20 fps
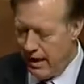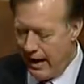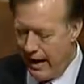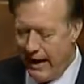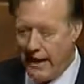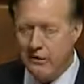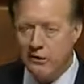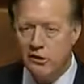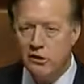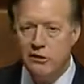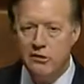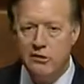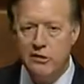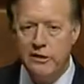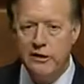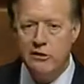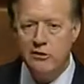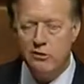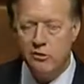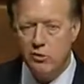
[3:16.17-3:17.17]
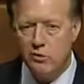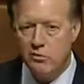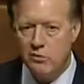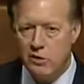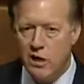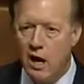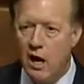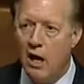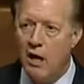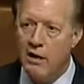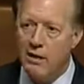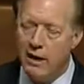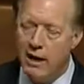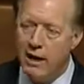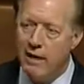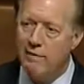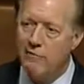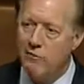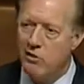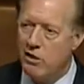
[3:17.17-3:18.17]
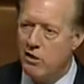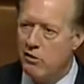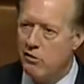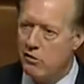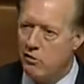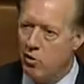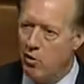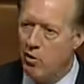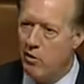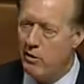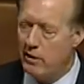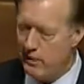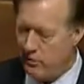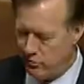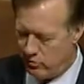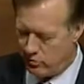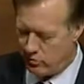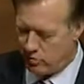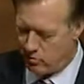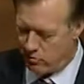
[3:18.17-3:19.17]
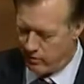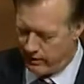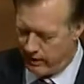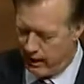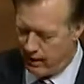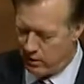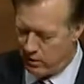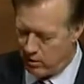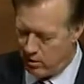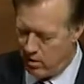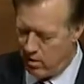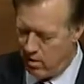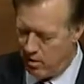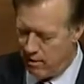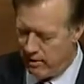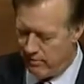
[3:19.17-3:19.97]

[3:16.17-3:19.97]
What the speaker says: Agencies do not have the authority to create law,